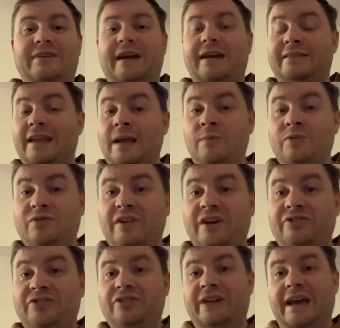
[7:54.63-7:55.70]
get damage
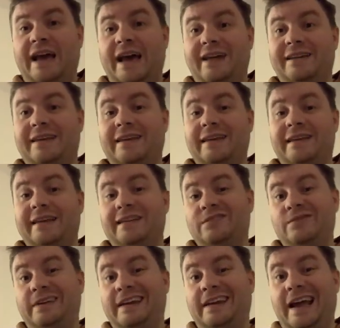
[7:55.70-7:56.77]
reduction and healing
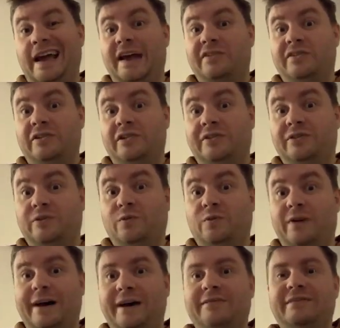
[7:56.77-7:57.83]
so we can actually
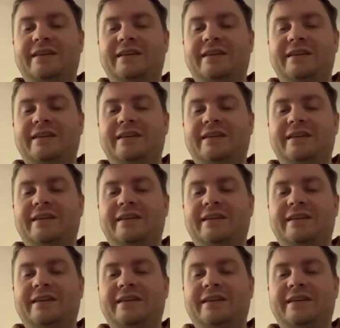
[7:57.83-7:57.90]
survive